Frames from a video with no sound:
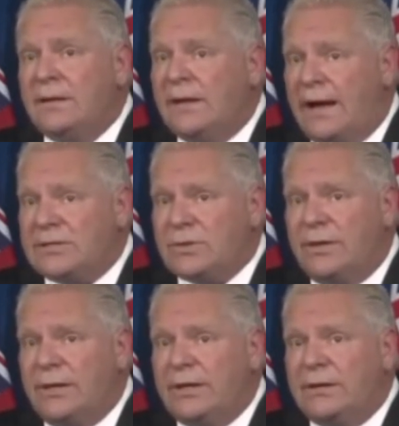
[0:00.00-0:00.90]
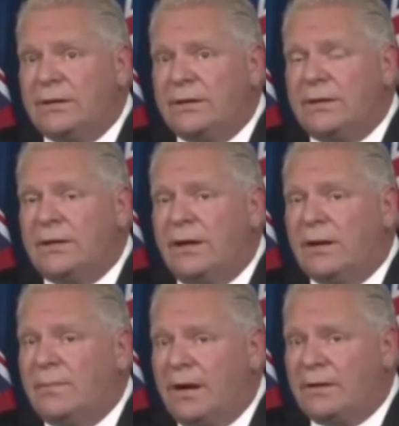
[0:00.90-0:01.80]
Last week, our
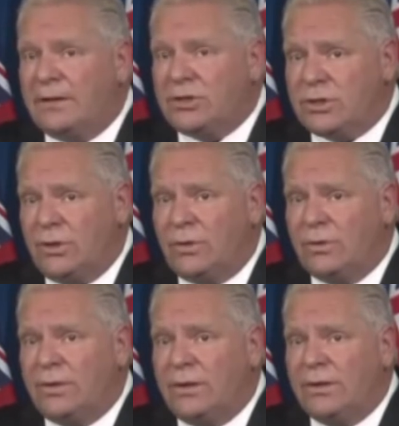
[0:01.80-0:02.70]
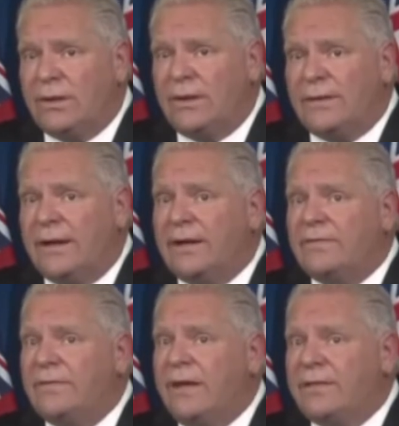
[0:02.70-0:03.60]
modeling showed that
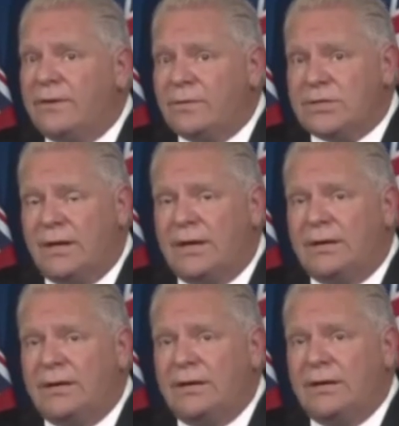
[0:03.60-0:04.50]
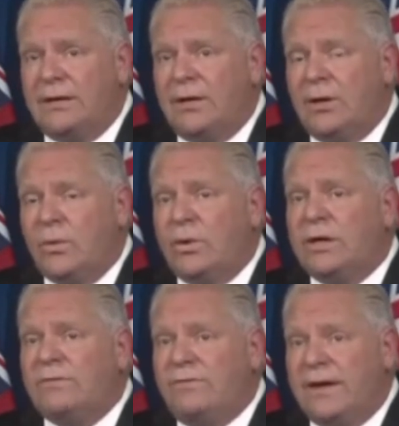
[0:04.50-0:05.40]
if nothing was done, we
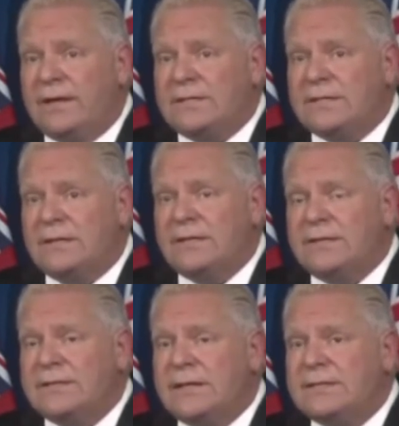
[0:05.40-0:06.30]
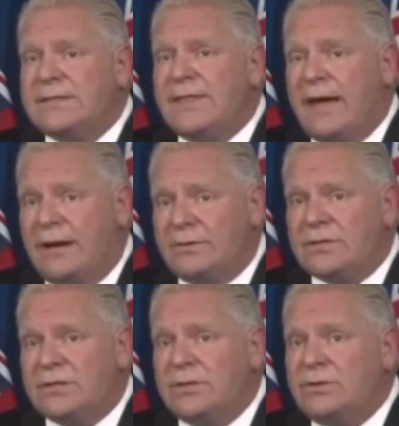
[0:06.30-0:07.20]
could face
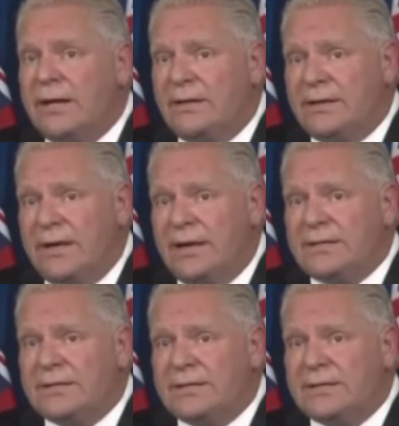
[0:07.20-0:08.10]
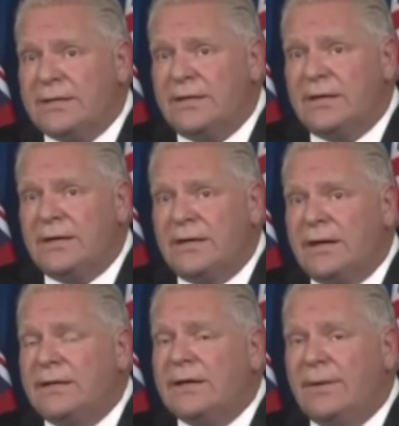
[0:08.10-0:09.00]
6,000 new daily cases
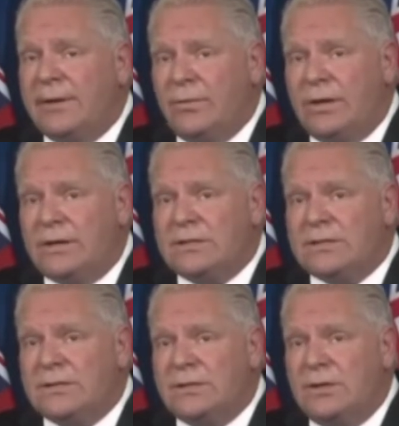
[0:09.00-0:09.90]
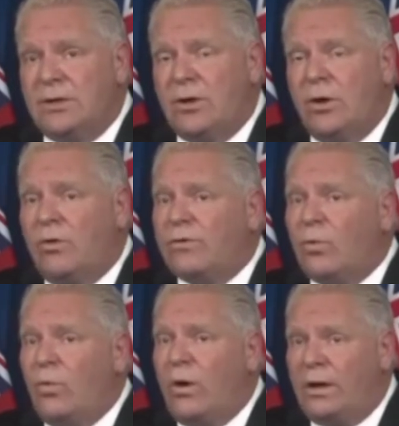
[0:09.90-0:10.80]
in the coming weeks,
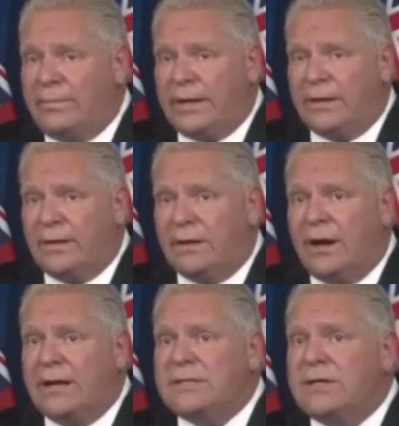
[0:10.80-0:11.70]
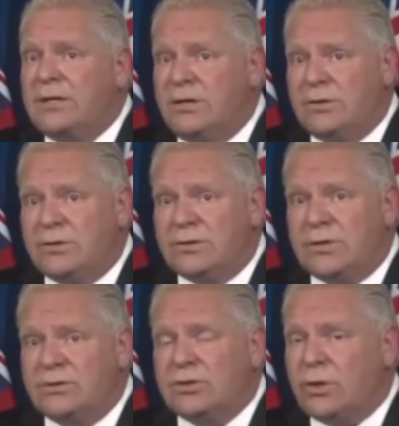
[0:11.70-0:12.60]
overwhelming our
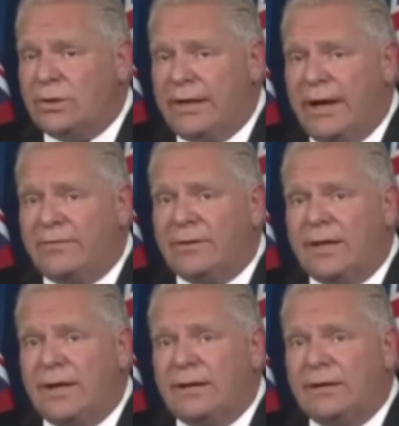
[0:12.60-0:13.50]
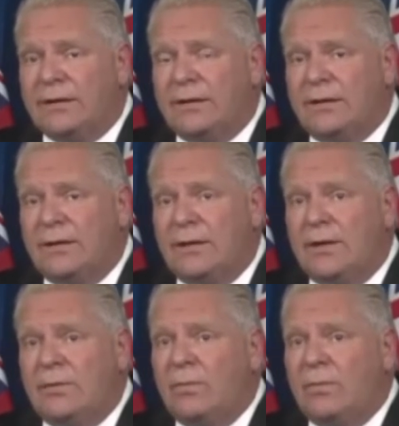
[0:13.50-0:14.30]
ICUs shortly after that.